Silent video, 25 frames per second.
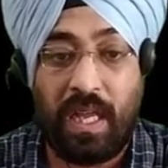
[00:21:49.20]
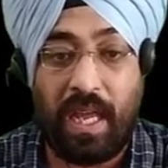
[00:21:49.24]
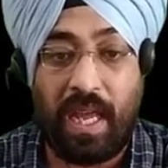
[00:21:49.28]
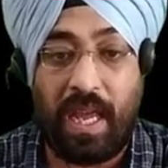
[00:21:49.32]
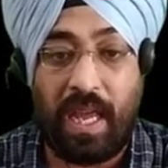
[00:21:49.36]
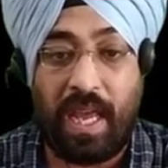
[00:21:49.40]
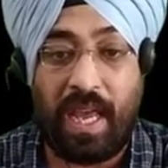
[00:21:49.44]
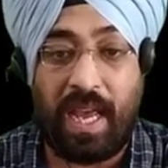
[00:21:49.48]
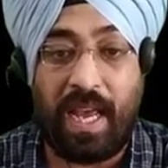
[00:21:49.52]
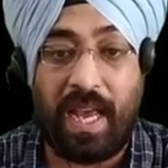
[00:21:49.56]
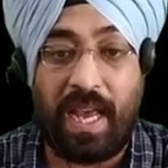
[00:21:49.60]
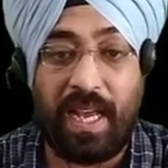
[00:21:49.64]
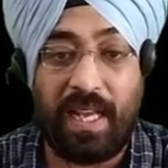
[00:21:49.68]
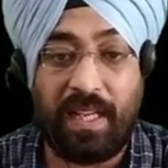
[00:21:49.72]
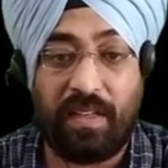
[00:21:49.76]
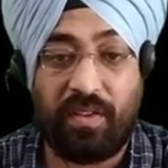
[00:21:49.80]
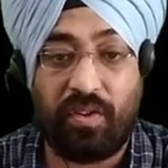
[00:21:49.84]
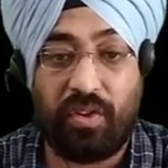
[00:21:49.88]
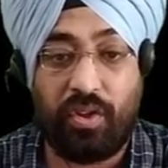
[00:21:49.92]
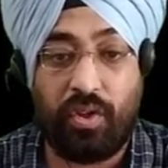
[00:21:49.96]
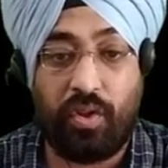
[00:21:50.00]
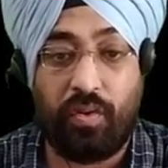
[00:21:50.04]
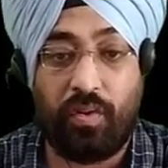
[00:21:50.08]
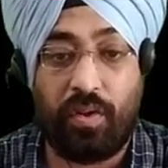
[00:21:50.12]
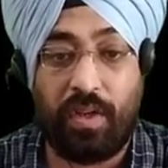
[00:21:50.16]
as
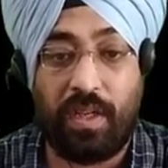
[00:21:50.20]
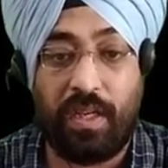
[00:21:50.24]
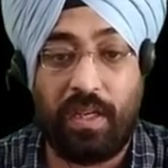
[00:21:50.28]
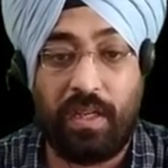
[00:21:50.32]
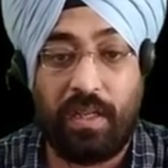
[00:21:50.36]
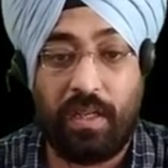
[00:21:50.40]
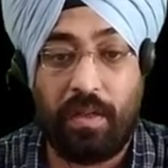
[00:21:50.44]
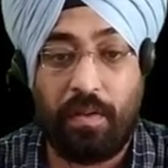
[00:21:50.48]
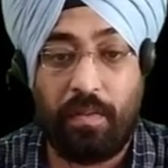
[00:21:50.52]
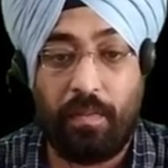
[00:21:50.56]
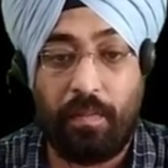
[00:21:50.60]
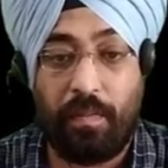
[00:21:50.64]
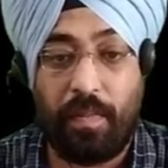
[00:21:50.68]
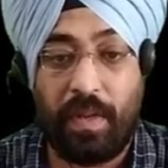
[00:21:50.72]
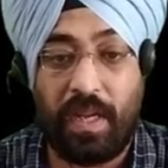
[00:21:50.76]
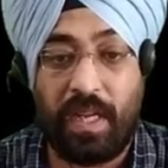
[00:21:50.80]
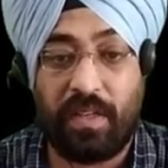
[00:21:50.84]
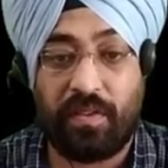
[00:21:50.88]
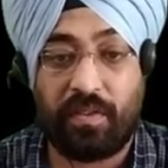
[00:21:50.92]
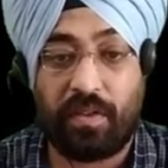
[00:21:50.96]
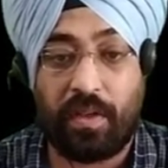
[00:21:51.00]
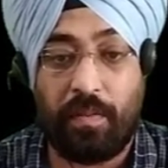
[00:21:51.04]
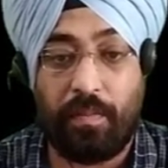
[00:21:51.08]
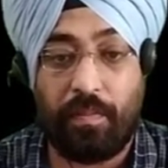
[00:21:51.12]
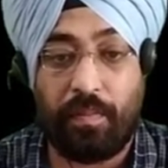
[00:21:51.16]
your
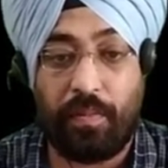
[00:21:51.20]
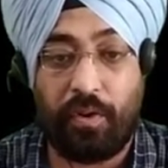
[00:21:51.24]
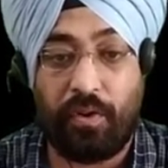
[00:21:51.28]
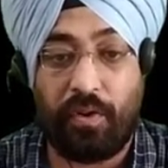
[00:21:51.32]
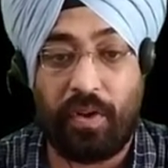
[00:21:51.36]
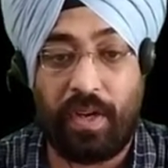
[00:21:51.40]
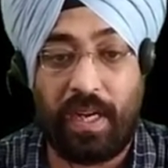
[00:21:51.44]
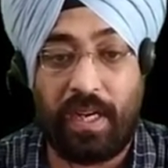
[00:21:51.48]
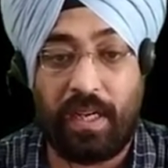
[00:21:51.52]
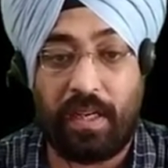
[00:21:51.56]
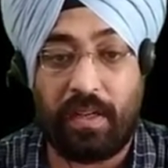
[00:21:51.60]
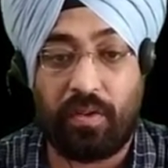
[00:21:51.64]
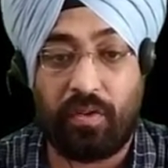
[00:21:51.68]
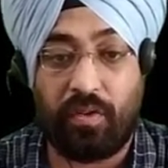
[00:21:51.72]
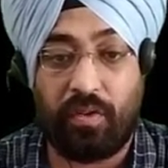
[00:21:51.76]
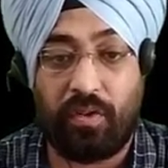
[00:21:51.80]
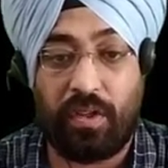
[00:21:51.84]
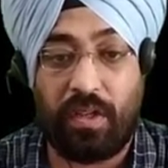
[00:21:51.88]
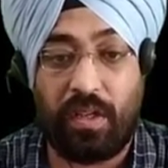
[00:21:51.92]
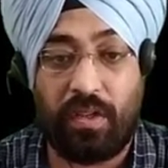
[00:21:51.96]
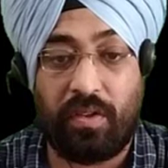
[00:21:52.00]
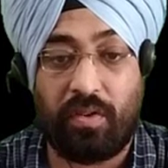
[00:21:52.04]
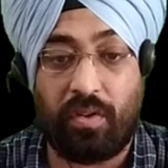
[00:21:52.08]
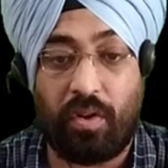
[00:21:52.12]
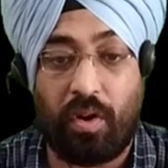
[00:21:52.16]
base component. So
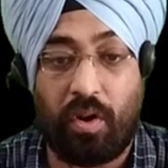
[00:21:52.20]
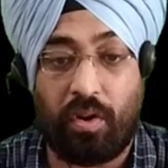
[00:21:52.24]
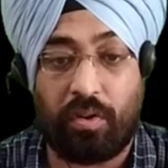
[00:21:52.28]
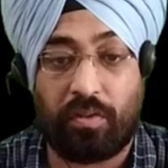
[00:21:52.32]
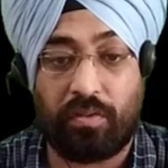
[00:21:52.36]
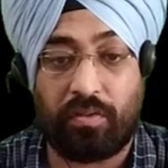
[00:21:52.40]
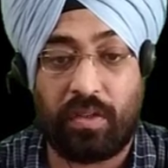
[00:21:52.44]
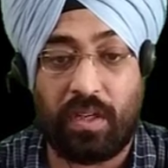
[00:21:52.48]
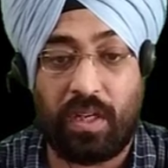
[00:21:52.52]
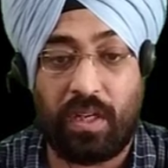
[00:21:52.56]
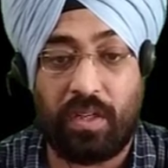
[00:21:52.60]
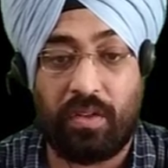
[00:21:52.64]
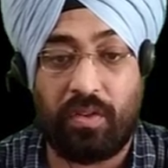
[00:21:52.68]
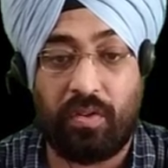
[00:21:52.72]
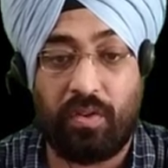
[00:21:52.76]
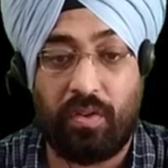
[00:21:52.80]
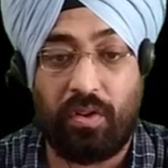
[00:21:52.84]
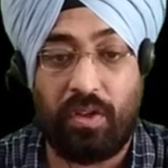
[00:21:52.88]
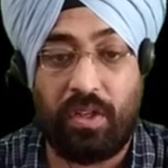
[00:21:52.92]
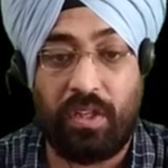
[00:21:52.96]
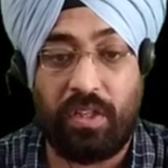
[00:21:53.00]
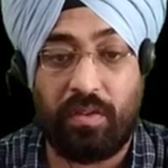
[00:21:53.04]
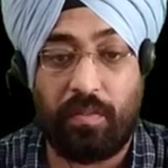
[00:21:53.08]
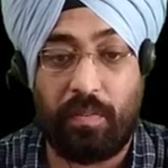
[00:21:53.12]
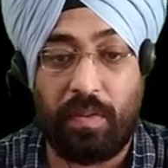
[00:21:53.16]
this
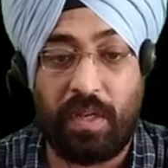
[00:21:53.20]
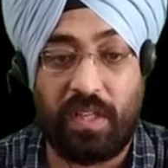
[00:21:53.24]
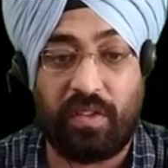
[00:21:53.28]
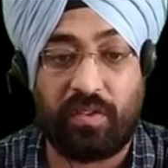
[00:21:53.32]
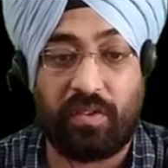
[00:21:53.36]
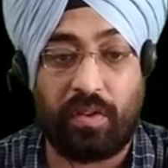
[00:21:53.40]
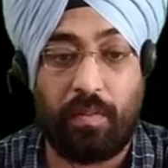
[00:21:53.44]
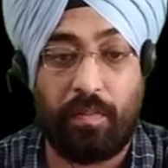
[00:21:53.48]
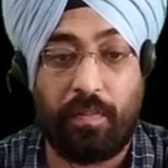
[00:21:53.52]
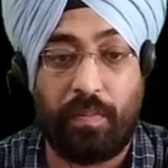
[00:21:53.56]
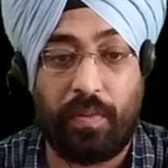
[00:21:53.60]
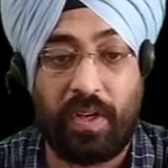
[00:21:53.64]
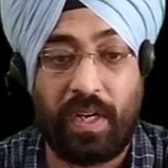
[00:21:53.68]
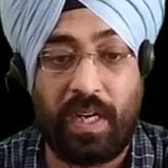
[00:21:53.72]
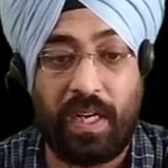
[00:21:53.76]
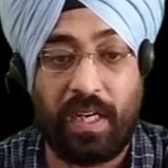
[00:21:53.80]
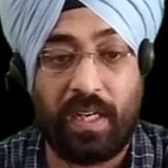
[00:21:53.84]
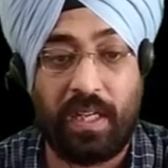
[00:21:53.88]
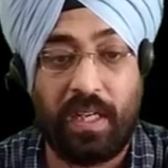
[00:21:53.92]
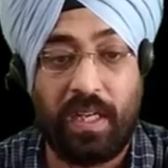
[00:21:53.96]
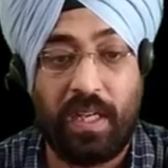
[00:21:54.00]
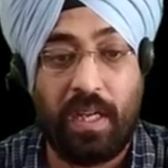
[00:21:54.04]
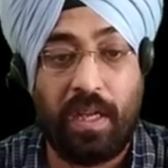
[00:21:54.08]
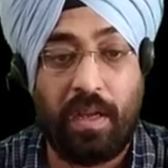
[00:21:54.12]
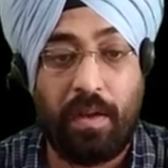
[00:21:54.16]
oxazole is base
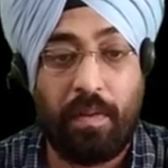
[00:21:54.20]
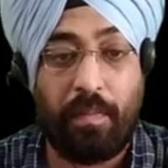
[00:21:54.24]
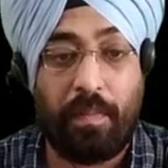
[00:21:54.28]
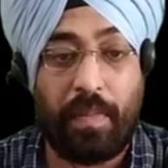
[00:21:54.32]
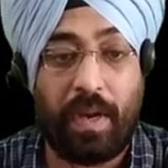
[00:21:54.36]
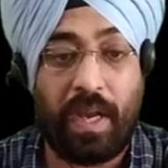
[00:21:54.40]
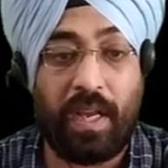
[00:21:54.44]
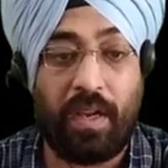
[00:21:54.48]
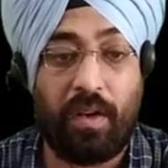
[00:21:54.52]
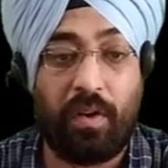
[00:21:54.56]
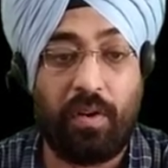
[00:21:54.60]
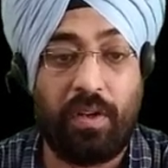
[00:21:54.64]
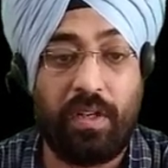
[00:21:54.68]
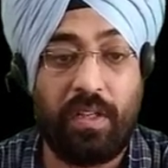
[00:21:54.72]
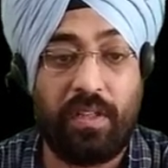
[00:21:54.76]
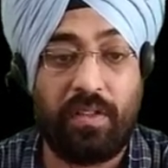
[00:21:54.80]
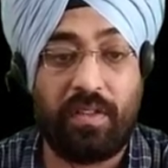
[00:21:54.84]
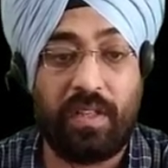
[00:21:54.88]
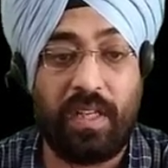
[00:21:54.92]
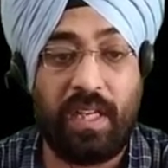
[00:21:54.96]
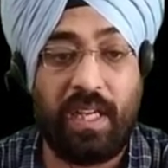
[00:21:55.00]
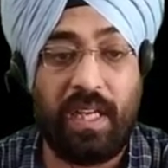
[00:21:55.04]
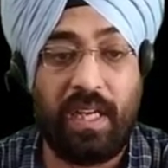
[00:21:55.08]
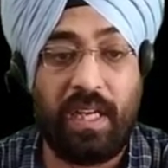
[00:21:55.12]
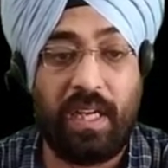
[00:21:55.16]
component, pyrrole
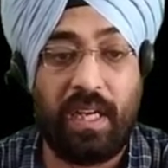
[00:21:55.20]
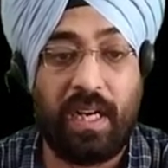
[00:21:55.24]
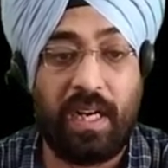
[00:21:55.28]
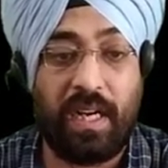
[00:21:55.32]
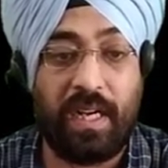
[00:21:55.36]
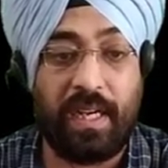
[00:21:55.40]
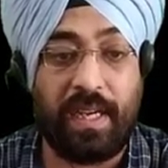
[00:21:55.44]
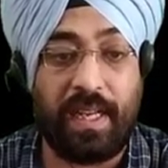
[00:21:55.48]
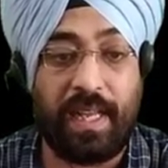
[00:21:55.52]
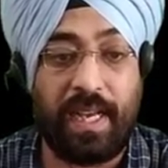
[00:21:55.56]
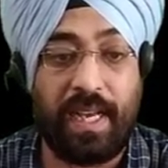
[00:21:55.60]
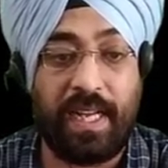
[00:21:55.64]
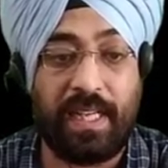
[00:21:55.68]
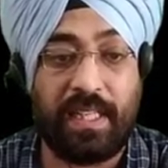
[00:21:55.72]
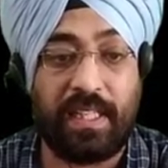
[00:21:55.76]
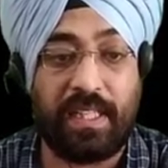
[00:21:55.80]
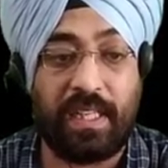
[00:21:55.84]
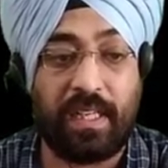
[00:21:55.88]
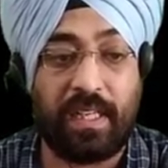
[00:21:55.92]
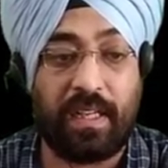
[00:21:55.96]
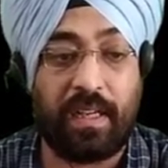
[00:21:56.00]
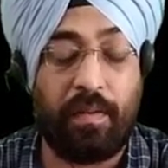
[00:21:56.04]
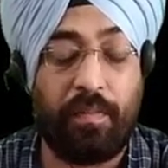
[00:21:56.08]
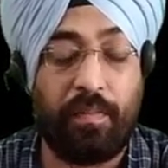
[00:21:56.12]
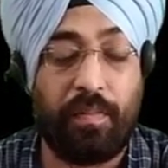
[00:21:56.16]
is a
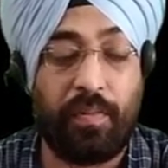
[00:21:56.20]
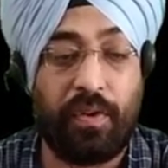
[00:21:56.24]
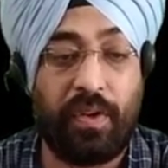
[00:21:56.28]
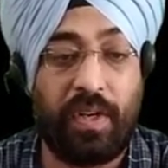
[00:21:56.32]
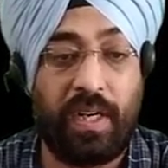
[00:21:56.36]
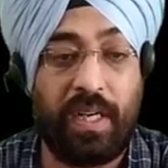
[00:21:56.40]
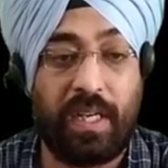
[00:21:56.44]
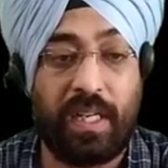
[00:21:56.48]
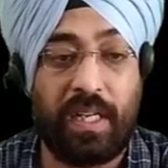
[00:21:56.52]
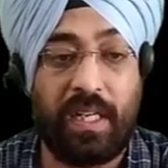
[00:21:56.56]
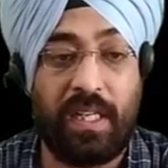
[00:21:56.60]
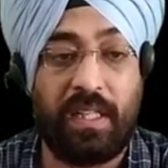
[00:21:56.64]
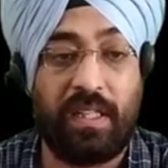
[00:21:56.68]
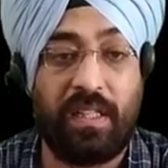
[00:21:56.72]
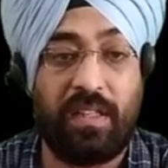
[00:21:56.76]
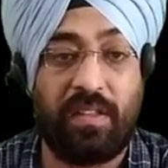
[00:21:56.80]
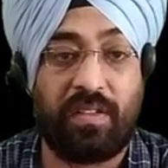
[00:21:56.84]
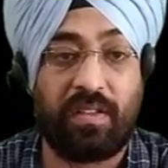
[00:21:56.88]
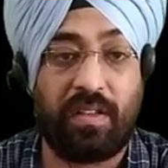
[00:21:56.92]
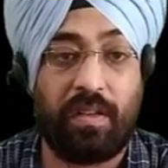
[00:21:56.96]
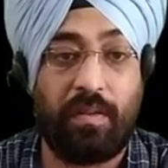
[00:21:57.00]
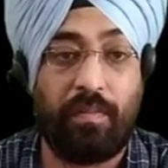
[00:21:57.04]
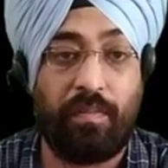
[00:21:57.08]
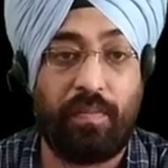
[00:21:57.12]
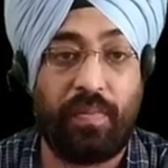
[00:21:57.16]
attached component in this
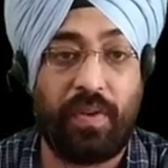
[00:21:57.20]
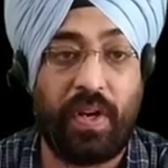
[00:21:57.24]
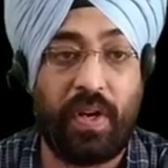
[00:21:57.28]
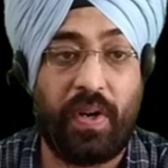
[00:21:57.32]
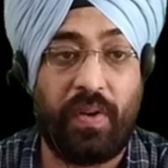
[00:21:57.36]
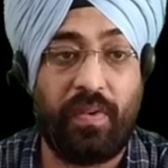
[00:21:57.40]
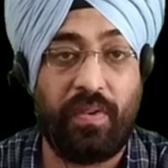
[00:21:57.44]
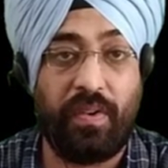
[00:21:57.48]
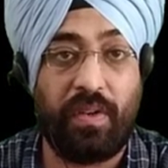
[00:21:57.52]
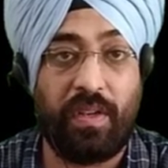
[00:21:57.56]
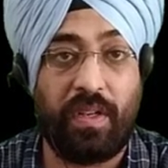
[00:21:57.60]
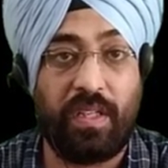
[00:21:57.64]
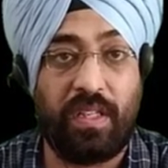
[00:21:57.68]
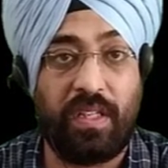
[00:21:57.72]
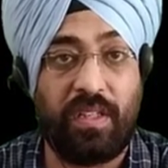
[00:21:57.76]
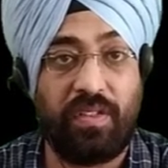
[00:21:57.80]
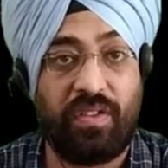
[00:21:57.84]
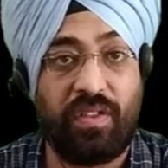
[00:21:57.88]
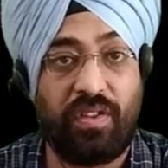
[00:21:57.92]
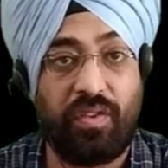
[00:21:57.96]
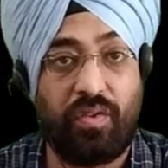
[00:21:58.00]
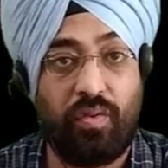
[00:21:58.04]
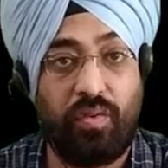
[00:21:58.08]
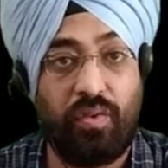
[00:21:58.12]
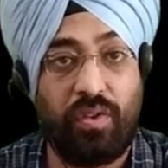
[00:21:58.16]
compound. This
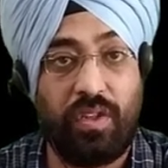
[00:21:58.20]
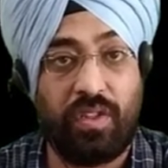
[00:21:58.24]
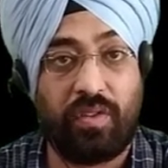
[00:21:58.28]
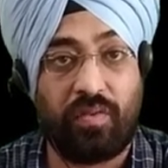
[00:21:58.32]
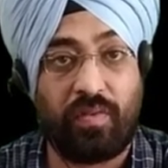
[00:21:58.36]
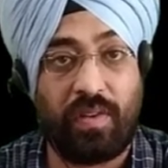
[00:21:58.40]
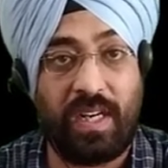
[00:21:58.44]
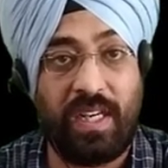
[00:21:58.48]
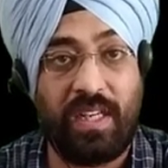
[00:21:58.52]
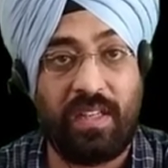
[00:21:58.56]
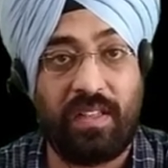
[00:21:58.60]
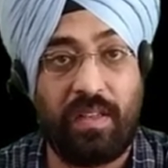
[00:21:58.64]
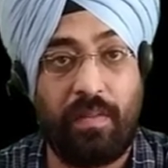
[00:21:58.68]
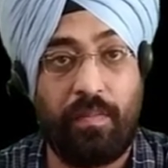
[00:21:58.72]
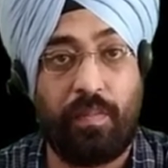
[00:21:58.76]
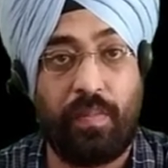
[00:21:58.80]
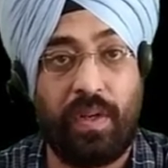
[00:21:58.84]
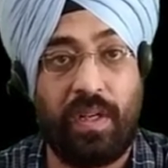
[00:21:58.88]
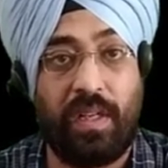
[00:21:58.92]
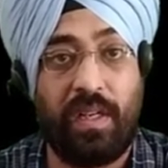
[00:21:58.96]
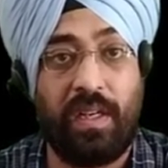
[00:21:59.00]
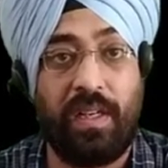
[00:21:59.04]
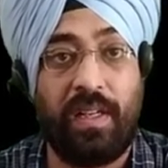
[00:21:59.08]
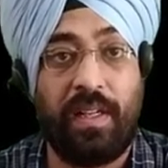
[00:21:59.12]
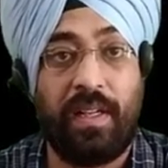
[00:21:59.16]
is rule is quite
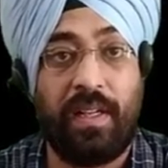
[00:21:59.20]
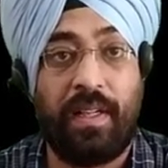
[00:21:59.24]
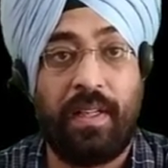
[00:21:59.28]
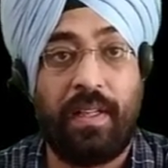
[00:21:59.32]
simple.